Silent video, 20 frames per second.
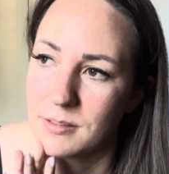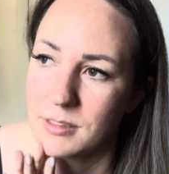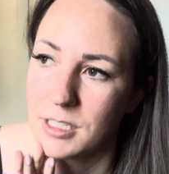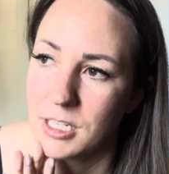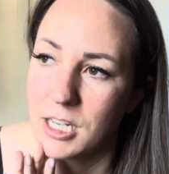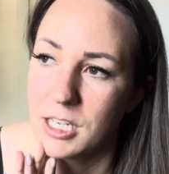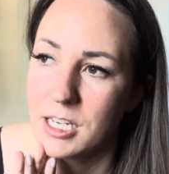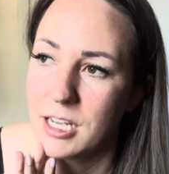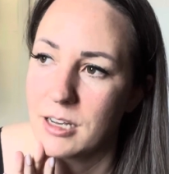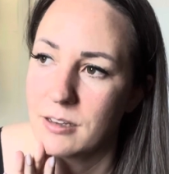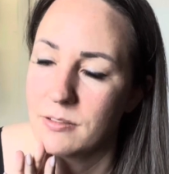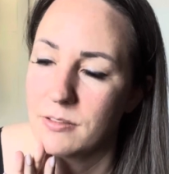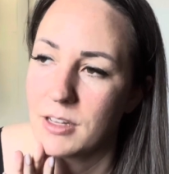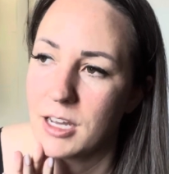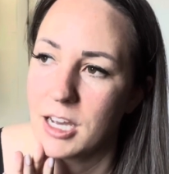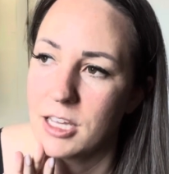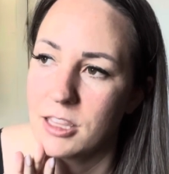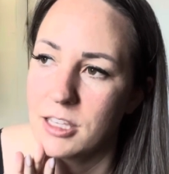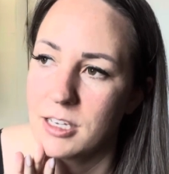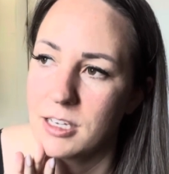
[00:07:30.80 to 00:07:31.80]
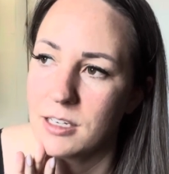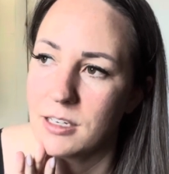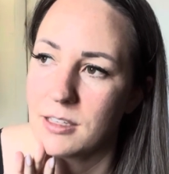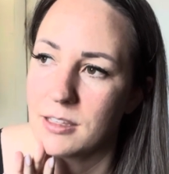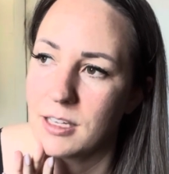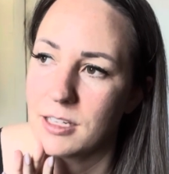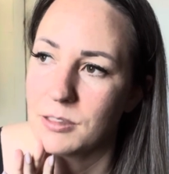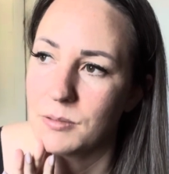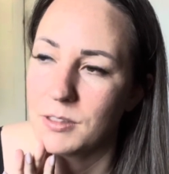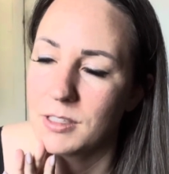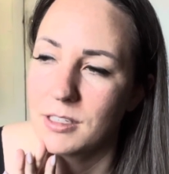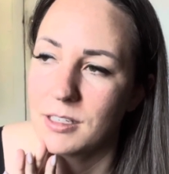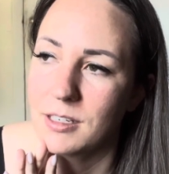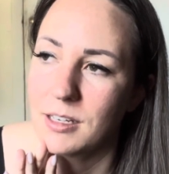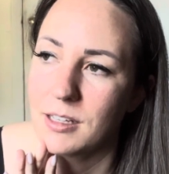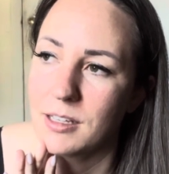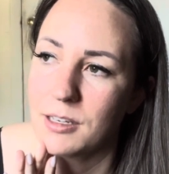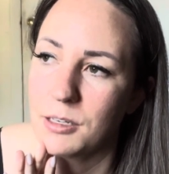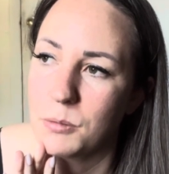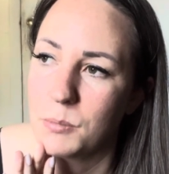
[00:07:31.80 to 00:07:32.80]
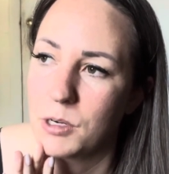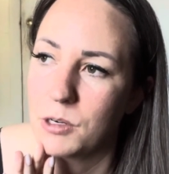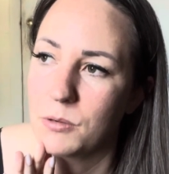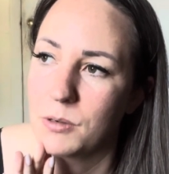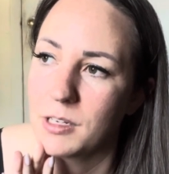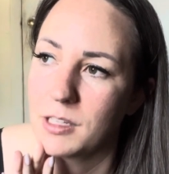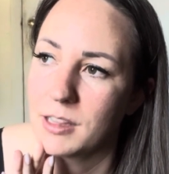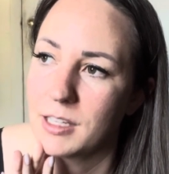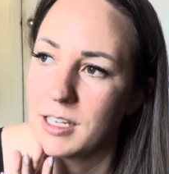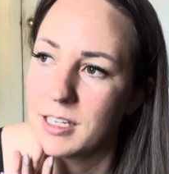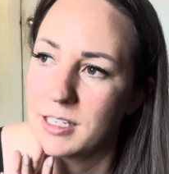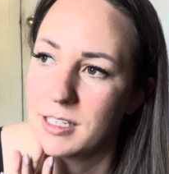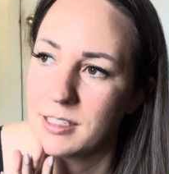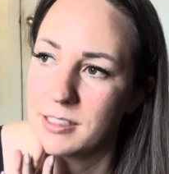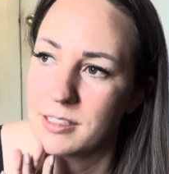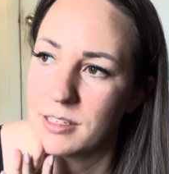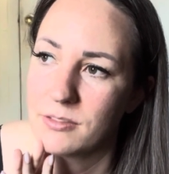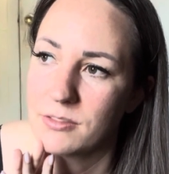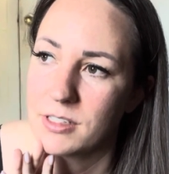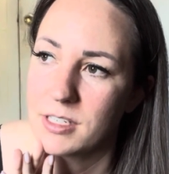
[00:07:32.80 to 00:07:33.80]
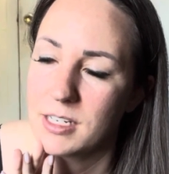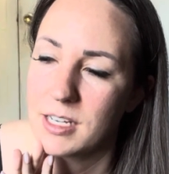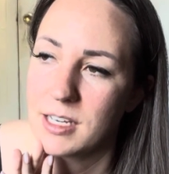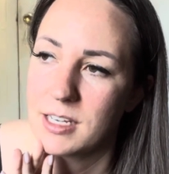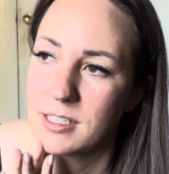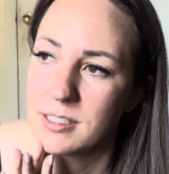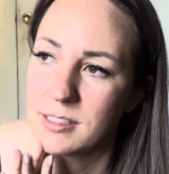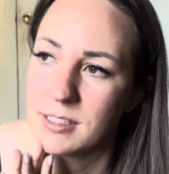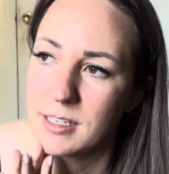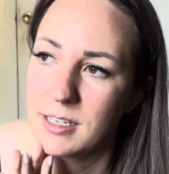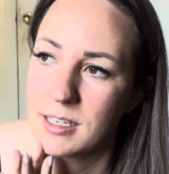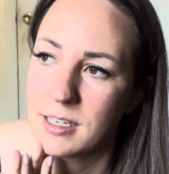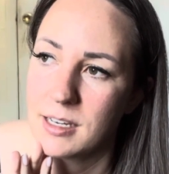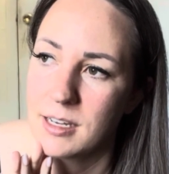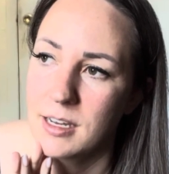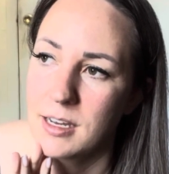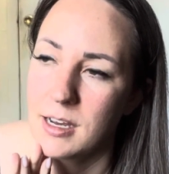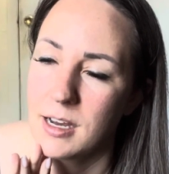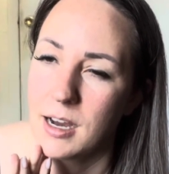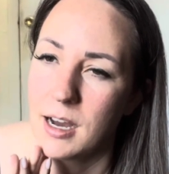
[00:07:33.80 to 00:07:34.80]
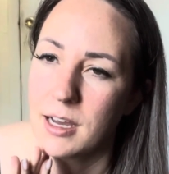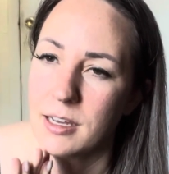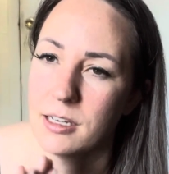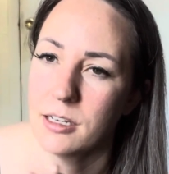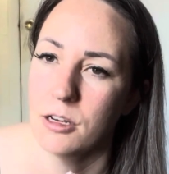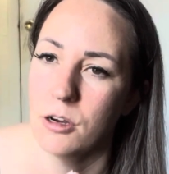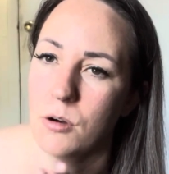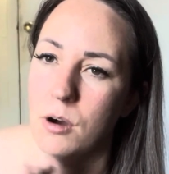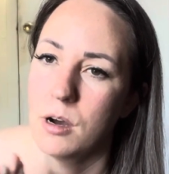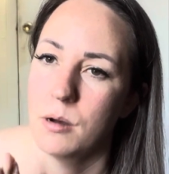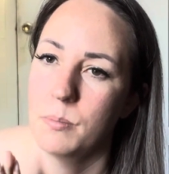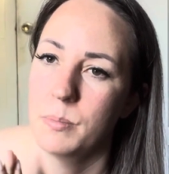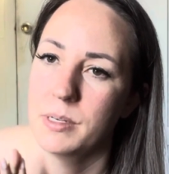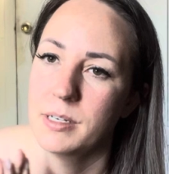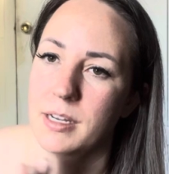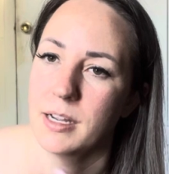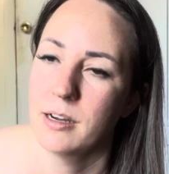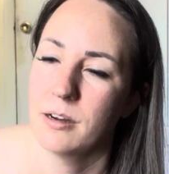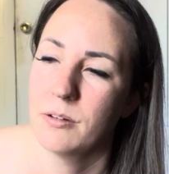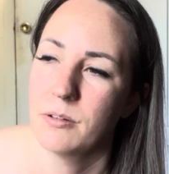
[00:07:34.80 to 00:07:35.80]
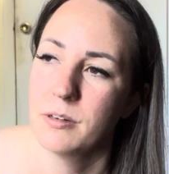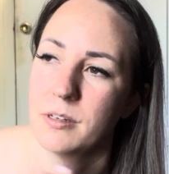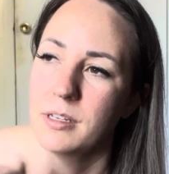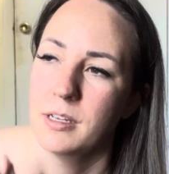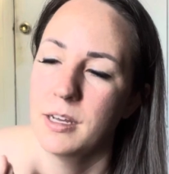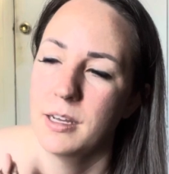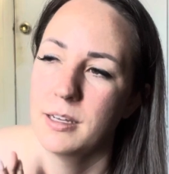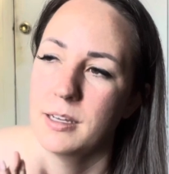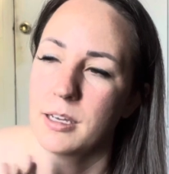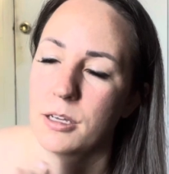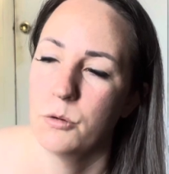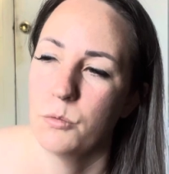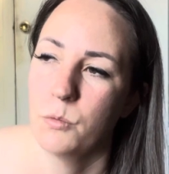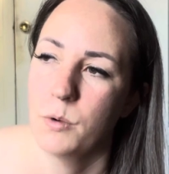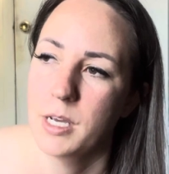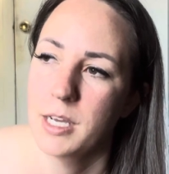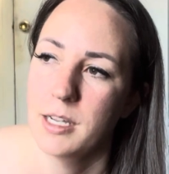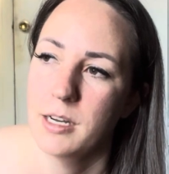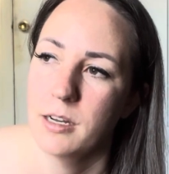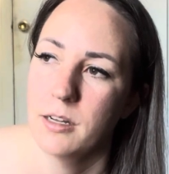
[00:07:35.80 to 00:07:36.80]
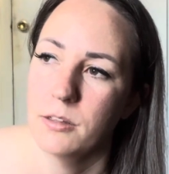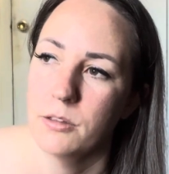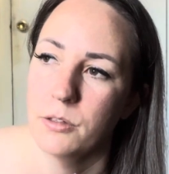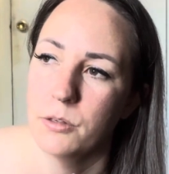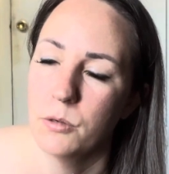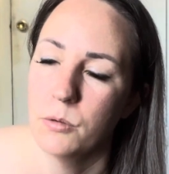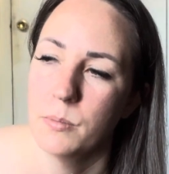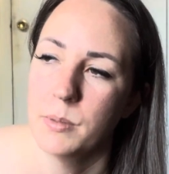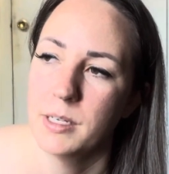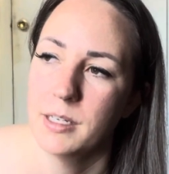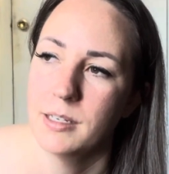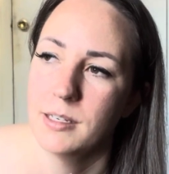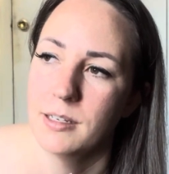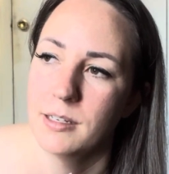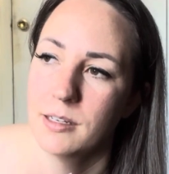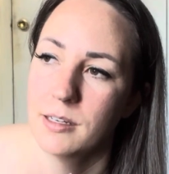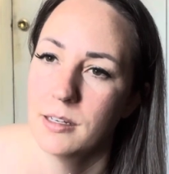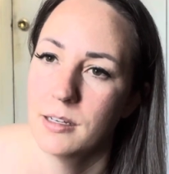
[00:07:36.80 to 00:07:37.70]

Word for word: and yeah, I think that's one thing I like about wearing leggings every day is like I can go up and down in weight a little bit.